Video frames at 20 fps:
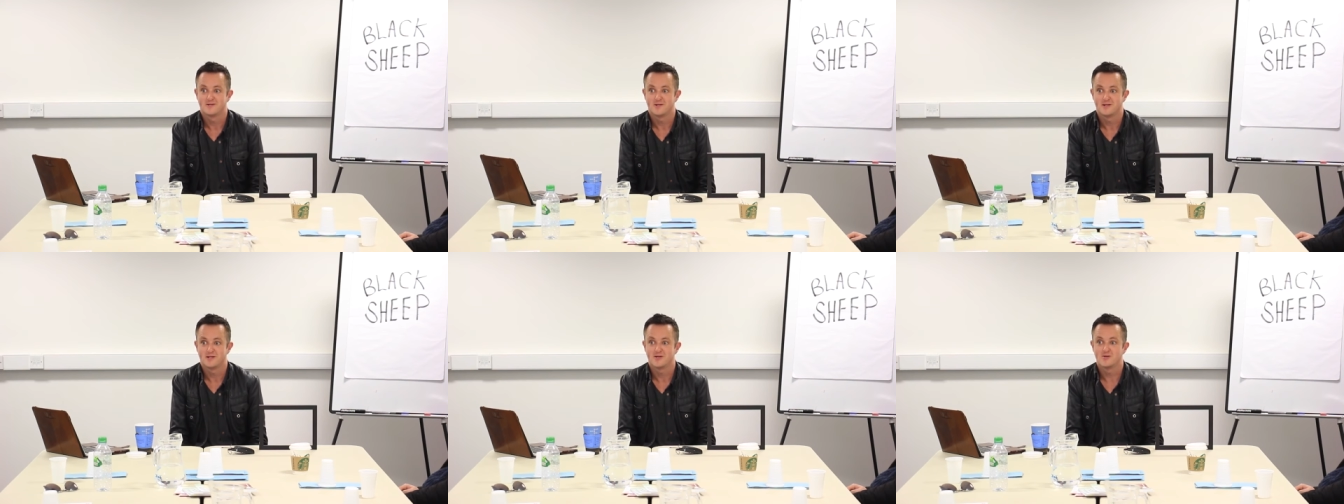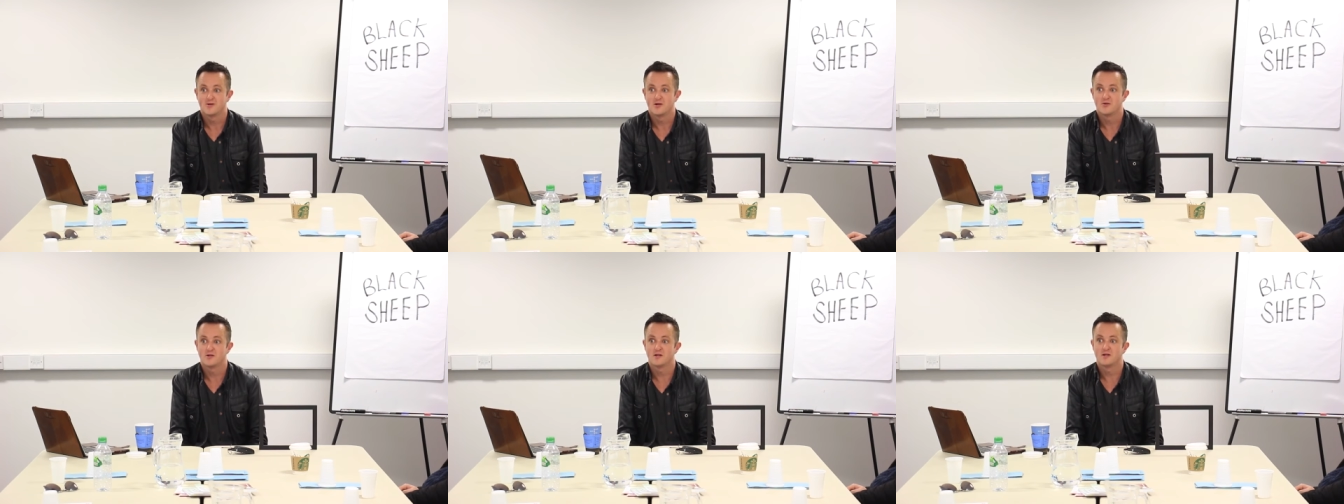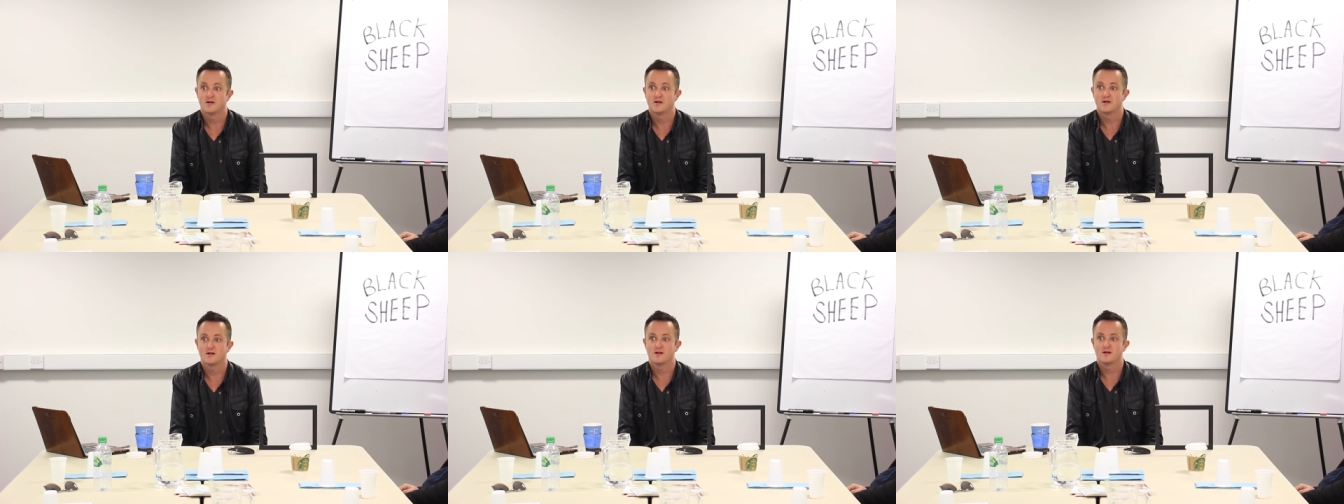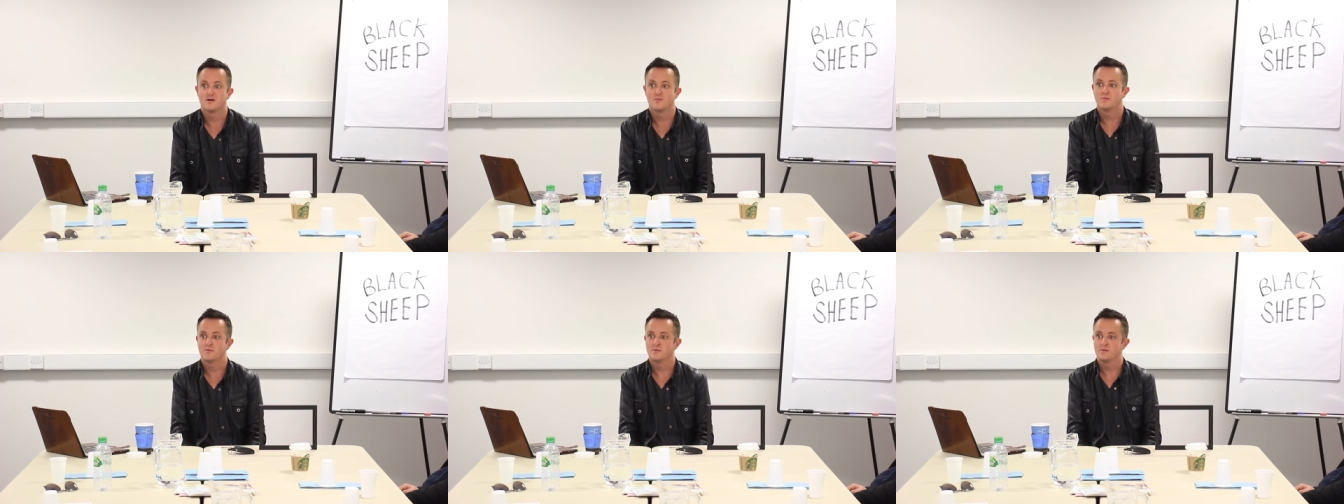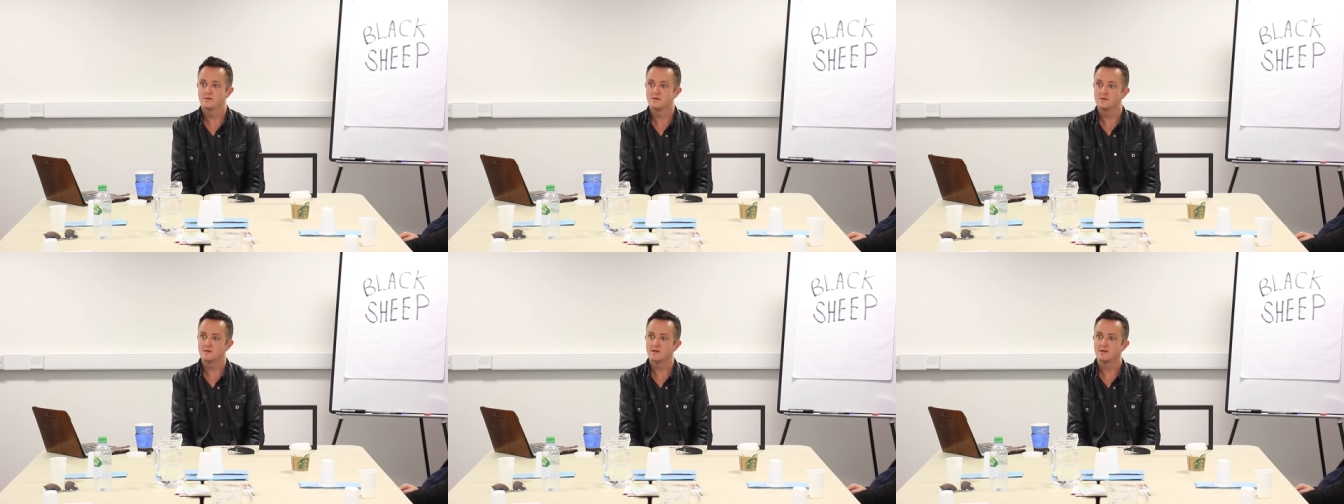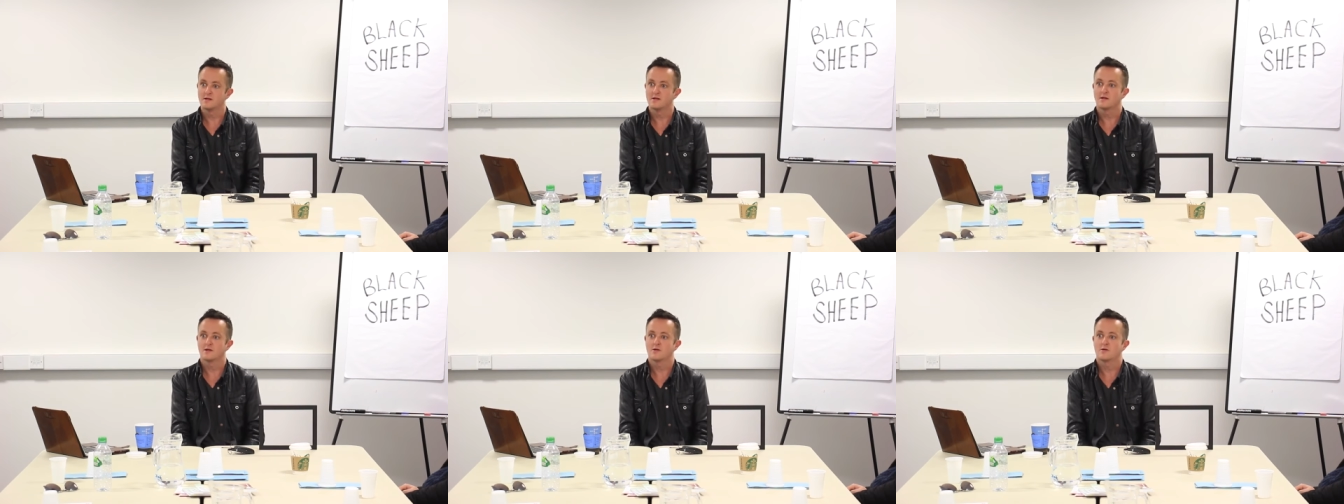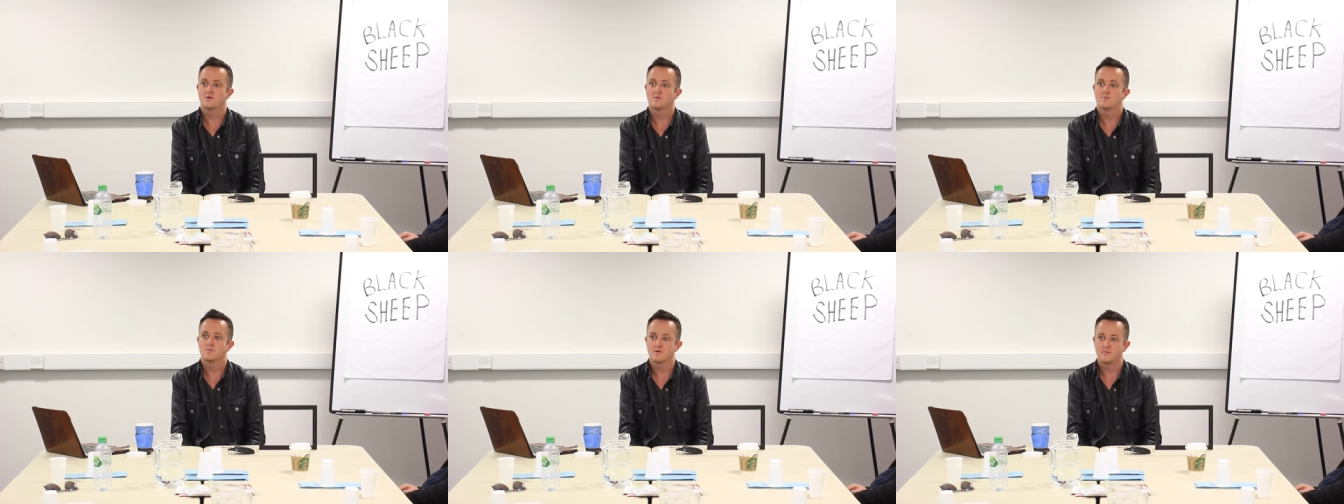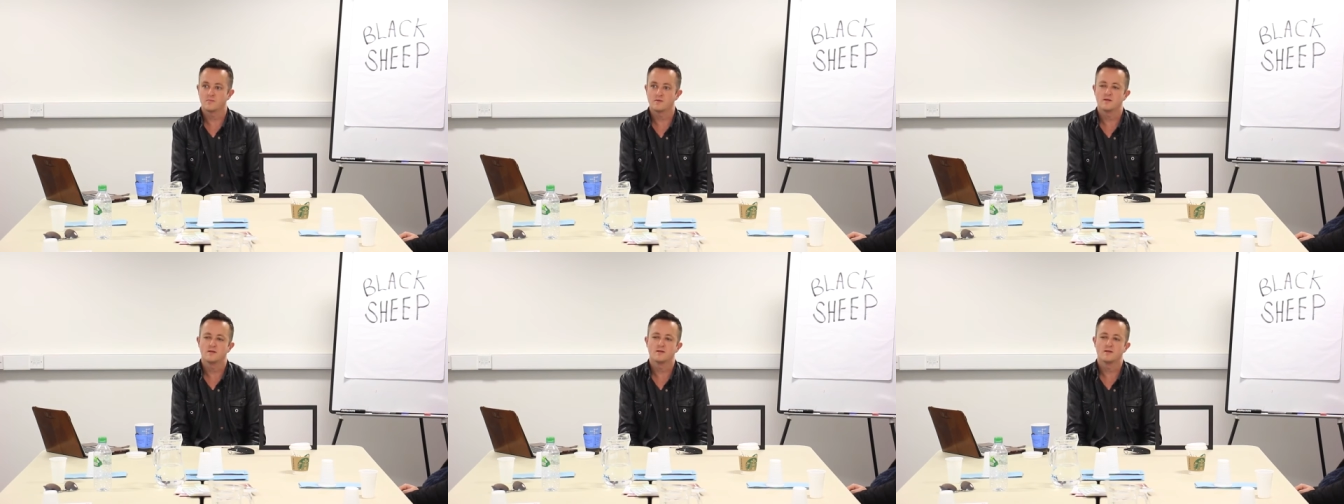right? You know, in a nightclub, you're going to get cock blocked,